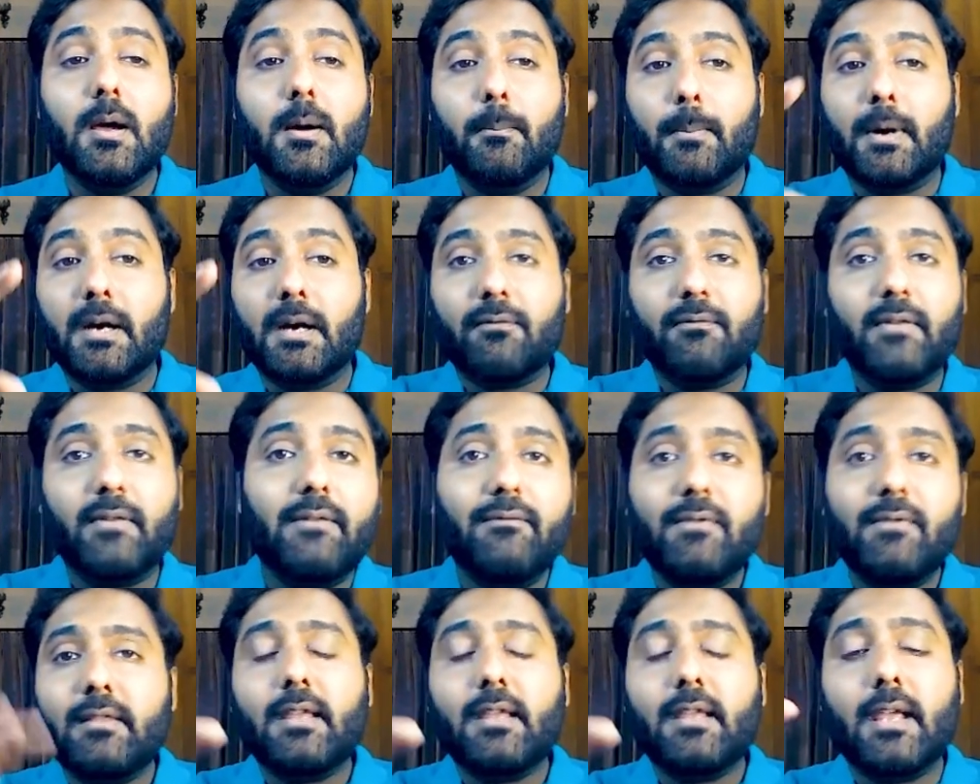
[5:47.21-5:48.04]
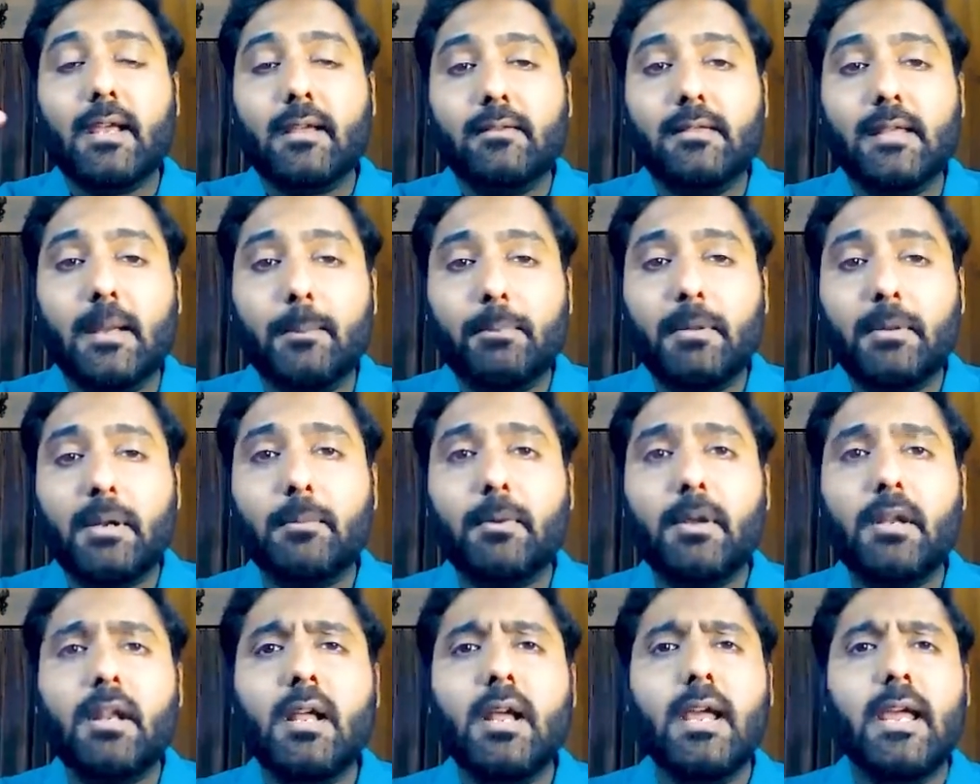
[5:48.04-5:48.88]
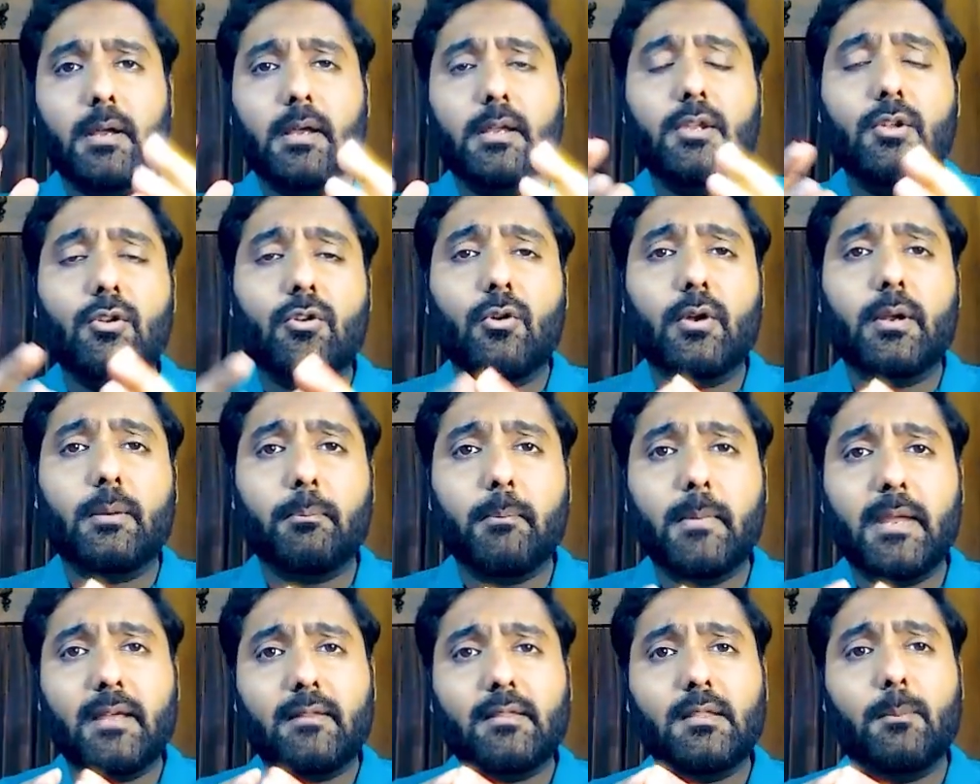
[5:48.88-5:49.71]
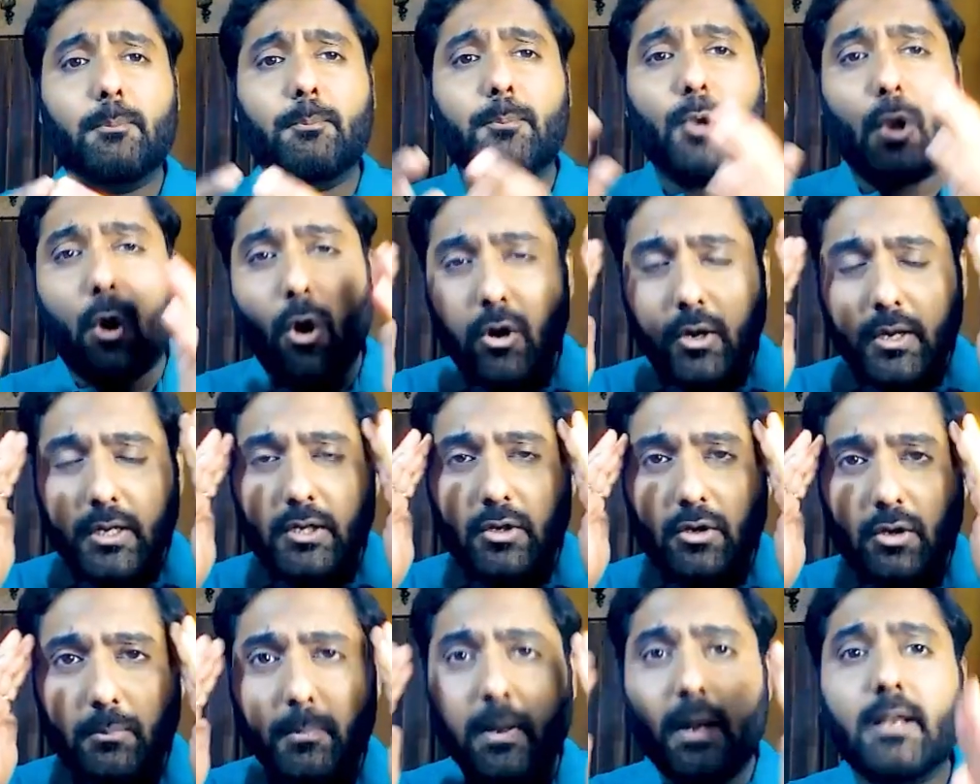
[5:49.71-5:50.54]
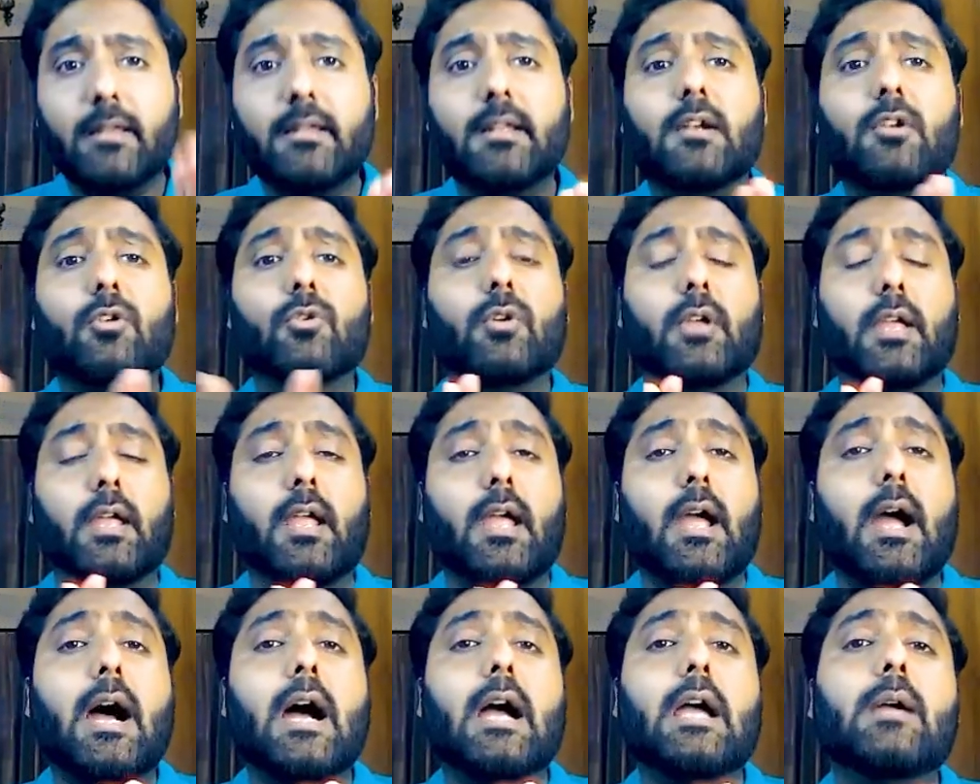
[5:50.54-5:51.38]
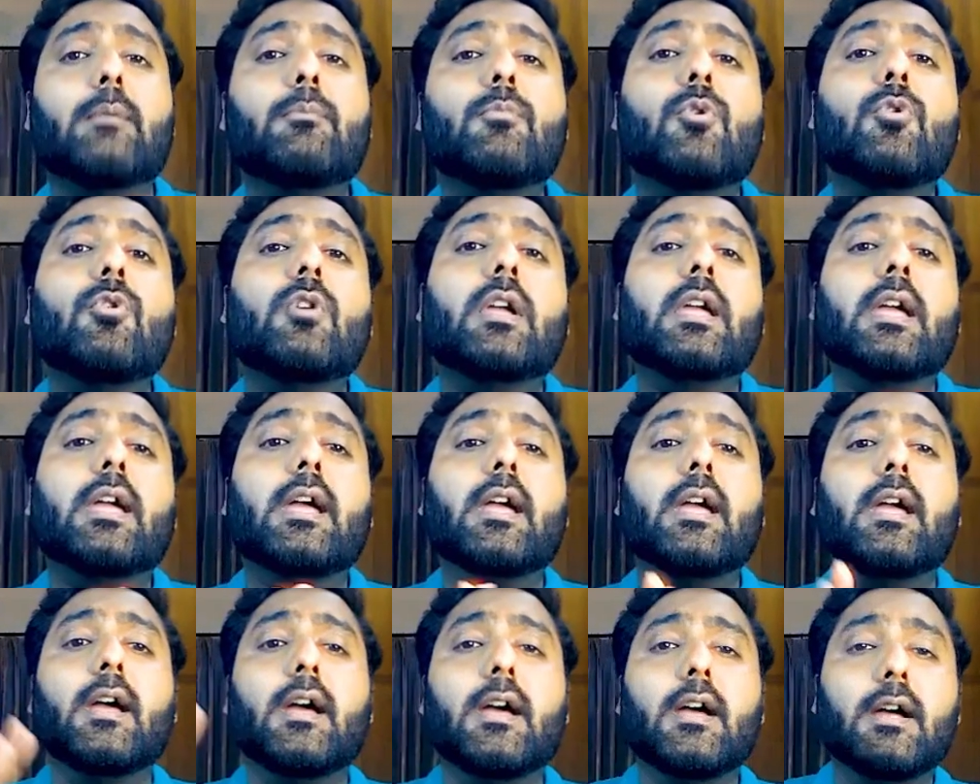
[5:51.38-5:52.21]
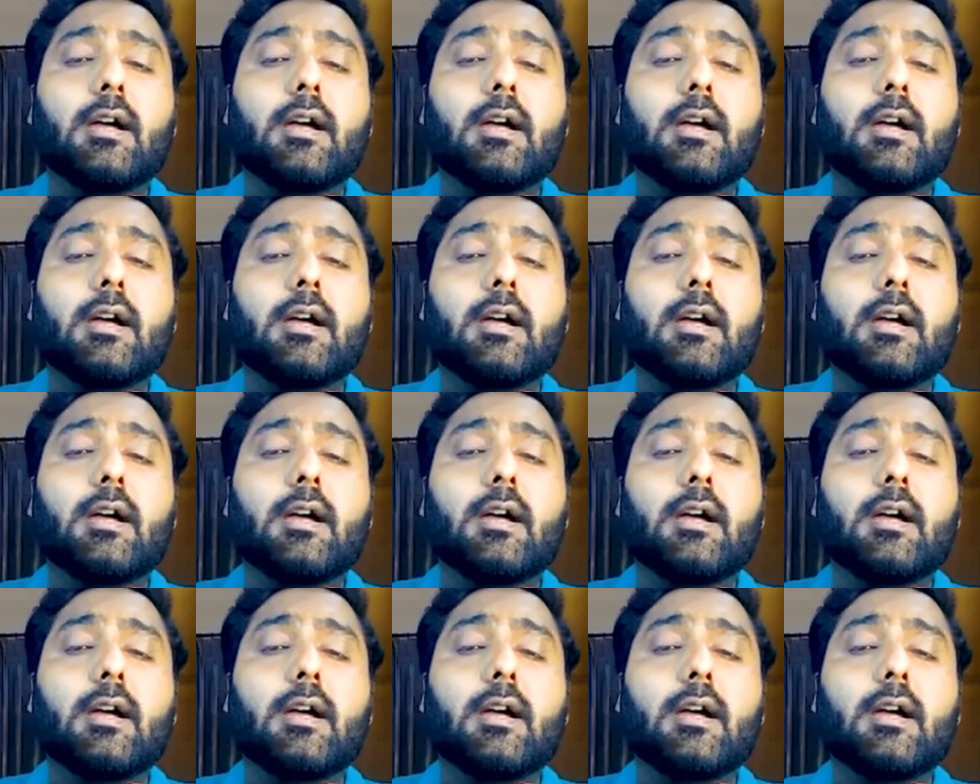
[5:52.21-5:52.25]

But when we say acceptable, it makes a block in your mind that, okay, I am okay